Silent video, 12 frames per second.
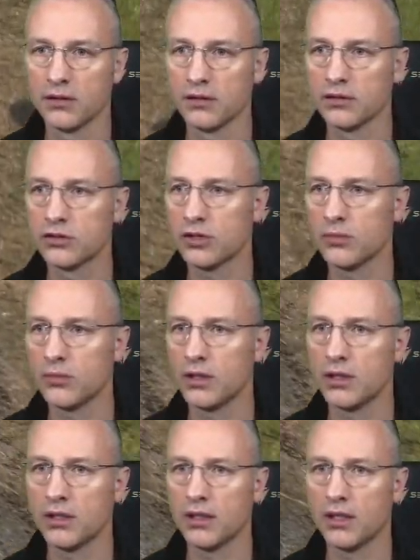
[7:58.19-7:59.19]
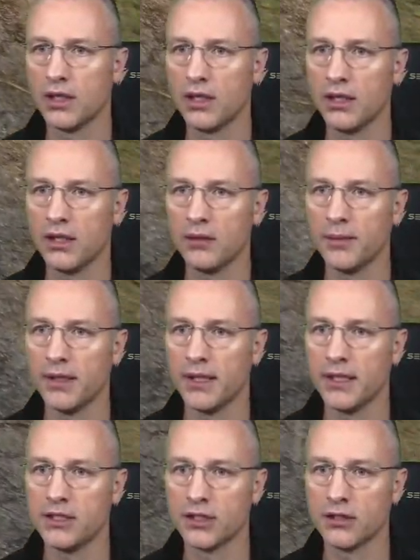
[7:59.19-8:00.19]
somewhere a little bit
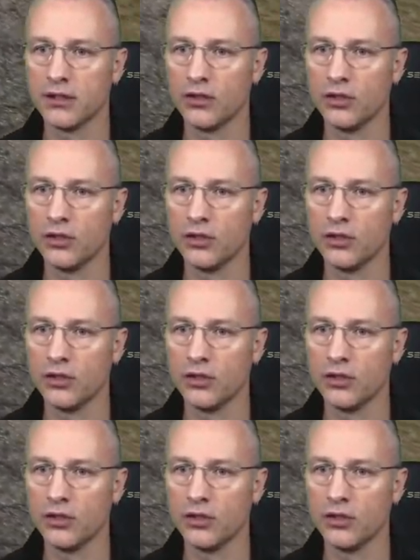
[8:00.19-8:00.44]
nicer than on the